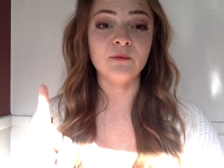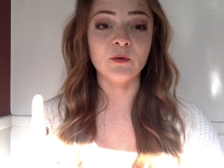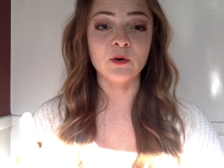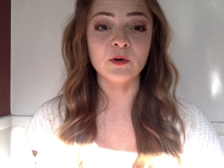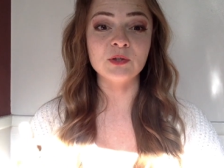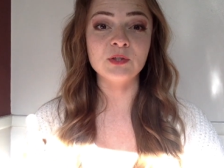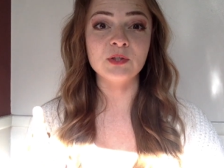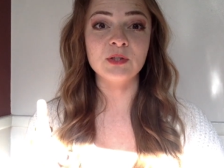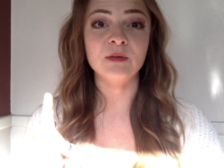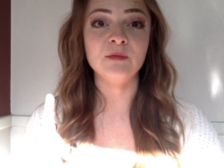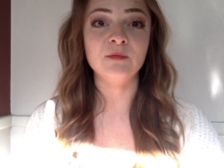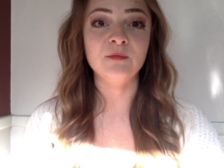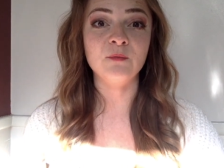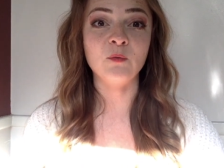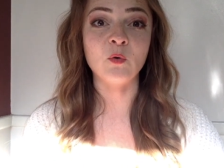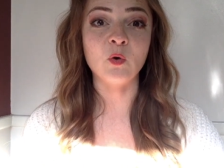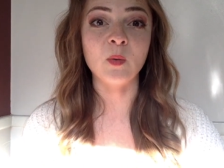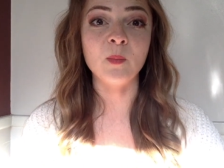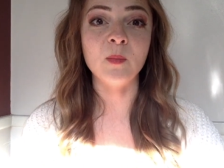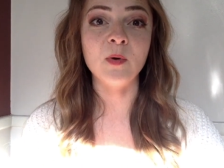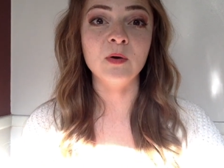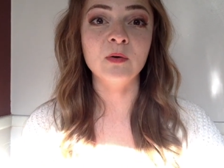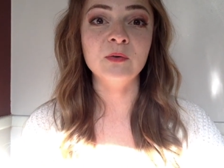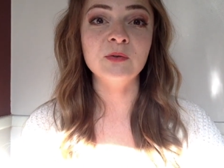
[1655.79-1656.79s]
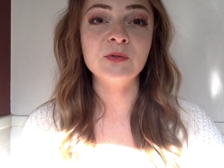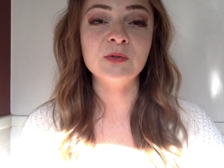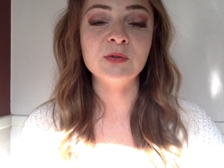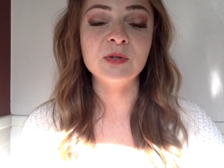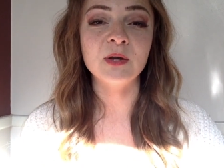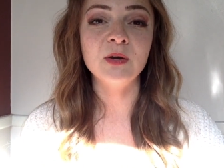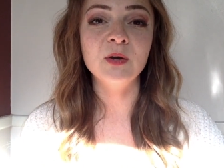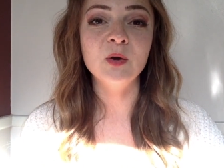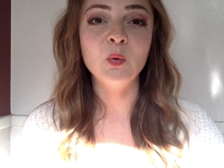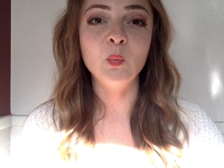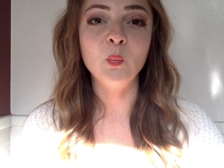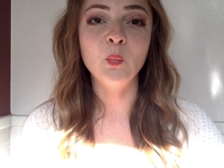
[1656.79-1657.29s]
first and foremost,
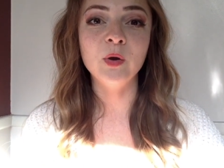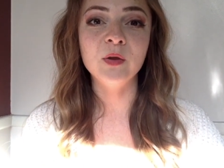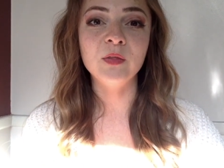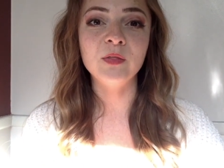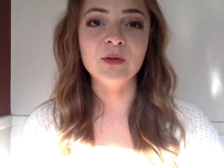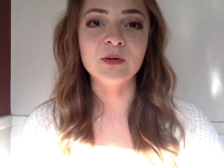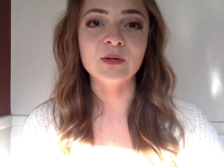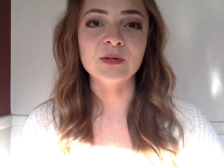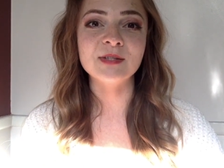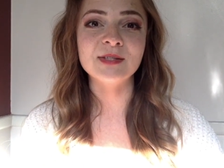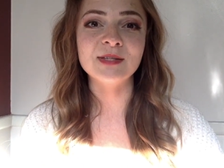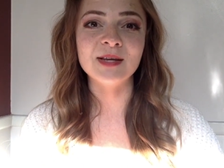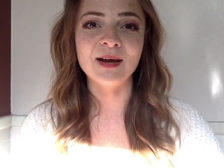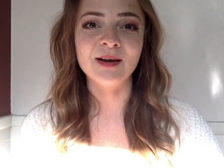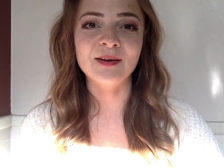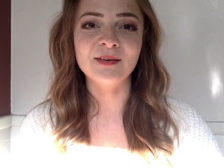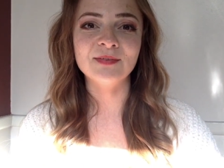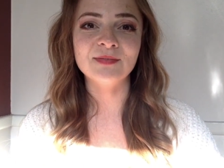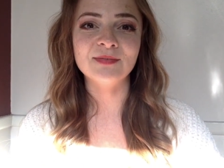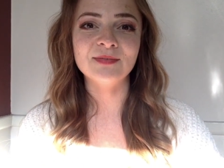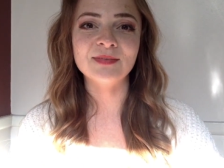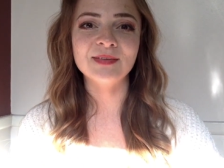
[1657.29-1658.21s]
with yourself.